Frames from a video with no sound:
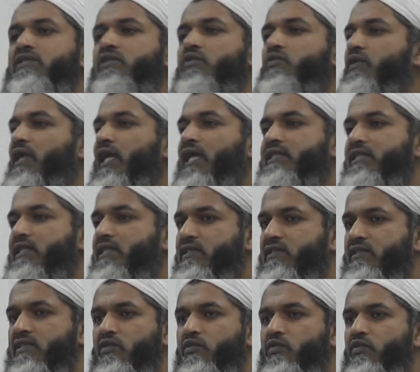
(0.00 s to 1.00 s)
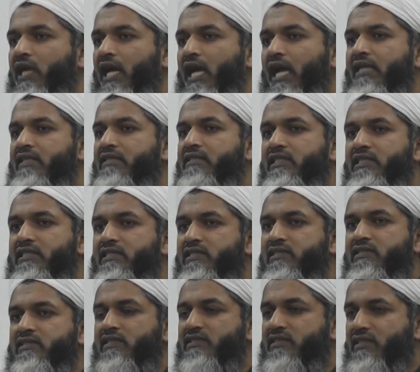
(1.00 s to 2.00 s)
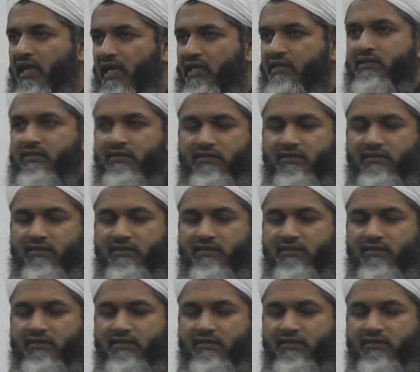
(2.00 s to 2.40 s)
what does the Quran teach us? Quran teaches us